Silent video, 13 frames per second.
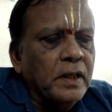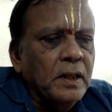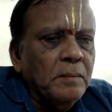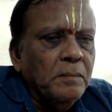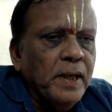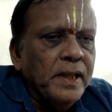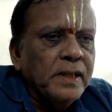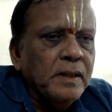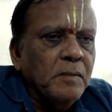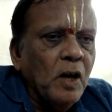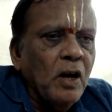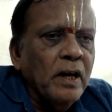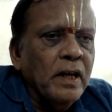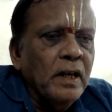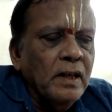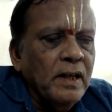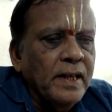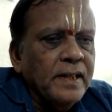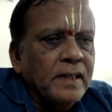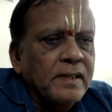Please, or let
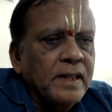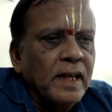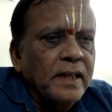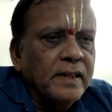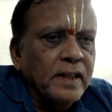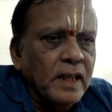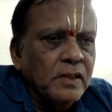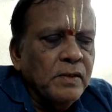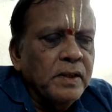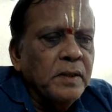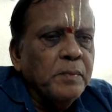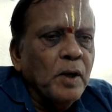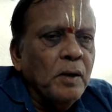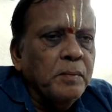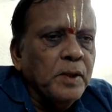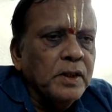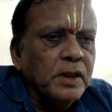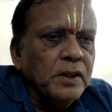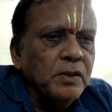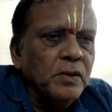us say I transfer the property
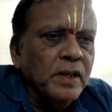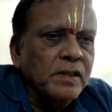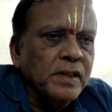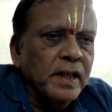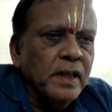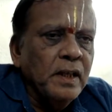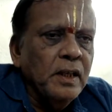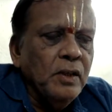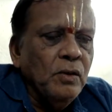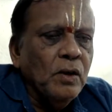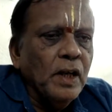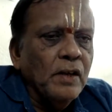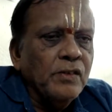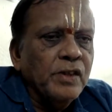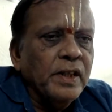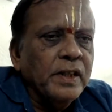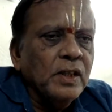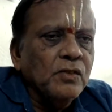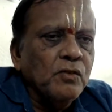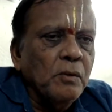to you and say you construct a
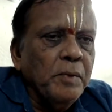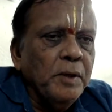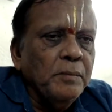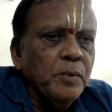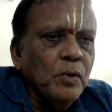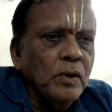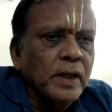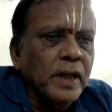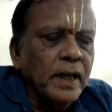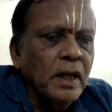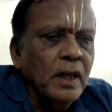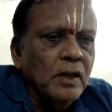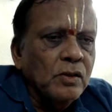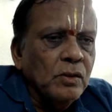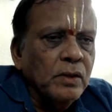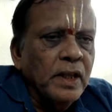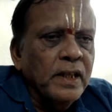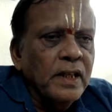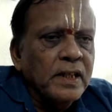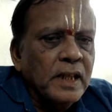swimming pool there so that it
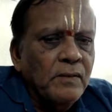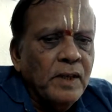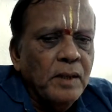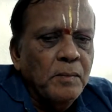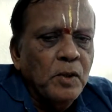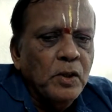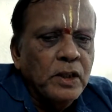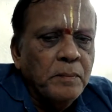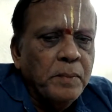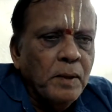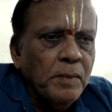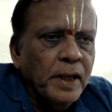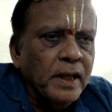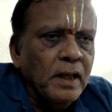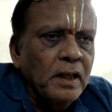is available to the public.